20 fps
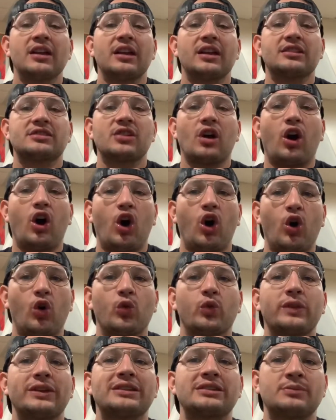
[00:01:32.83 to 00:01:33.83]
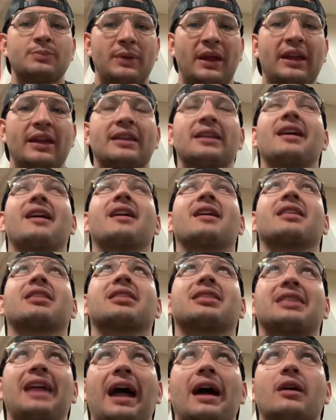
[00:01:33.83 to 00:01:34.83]
It's always been
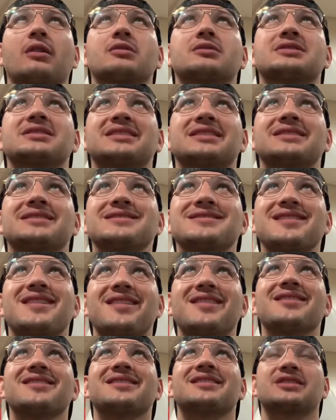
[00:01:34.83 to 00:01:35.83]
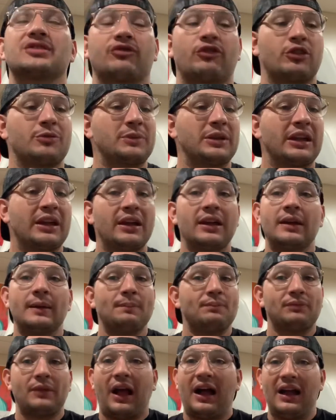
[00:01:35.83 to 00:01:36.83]
$1,000 for me.
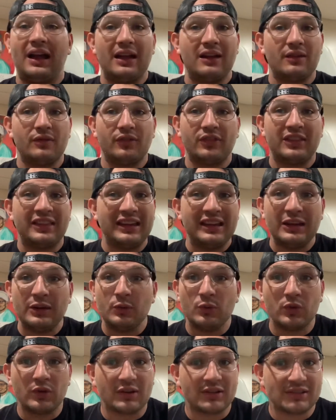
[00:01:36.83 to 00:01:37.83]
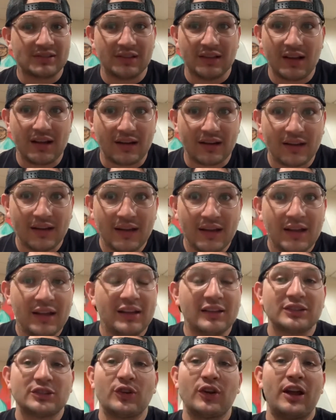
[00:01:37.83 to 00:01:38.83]
I have the worst luck.
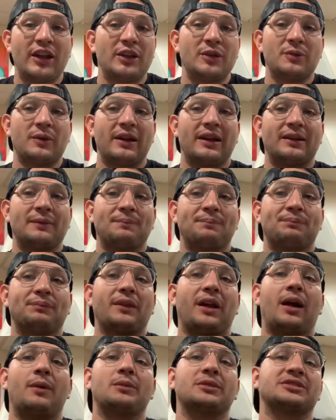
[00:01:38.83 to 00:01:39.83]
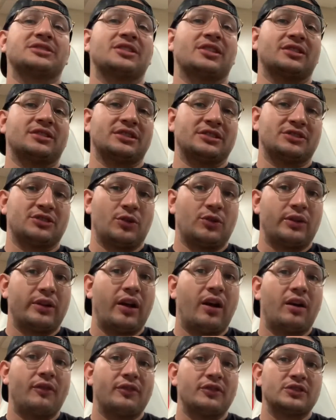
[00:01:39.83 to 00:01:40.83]
So anyway, I'm gonna start this story
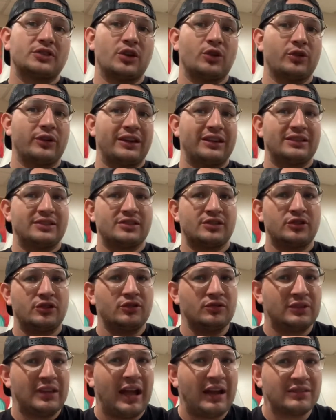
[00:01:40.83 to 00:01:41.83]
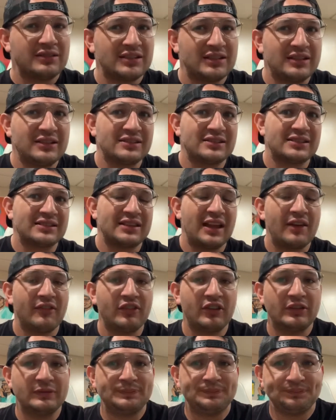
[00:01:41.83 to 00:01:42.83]
off. So it's
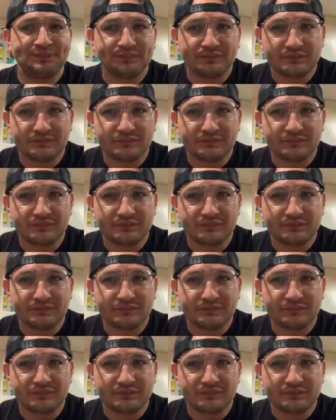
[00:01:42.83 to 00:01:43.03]
2007.